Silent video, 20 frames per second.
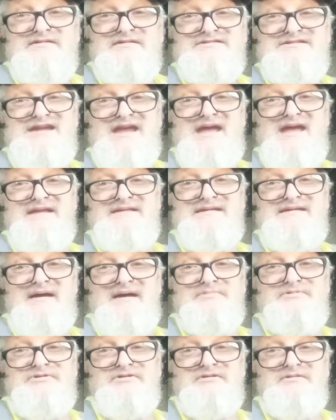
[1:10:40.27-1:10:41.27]
Chad
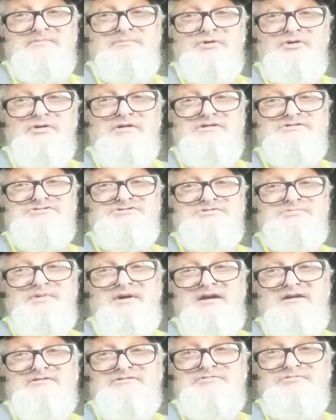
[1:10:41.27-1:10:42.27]
Thompson. Morning,
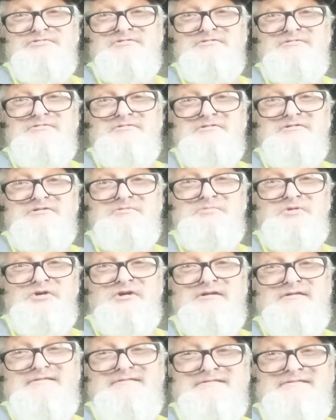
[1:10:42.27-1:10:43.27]
Jukebox. Good
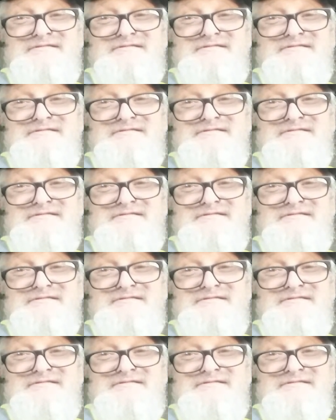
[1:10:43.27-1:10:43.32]
morning.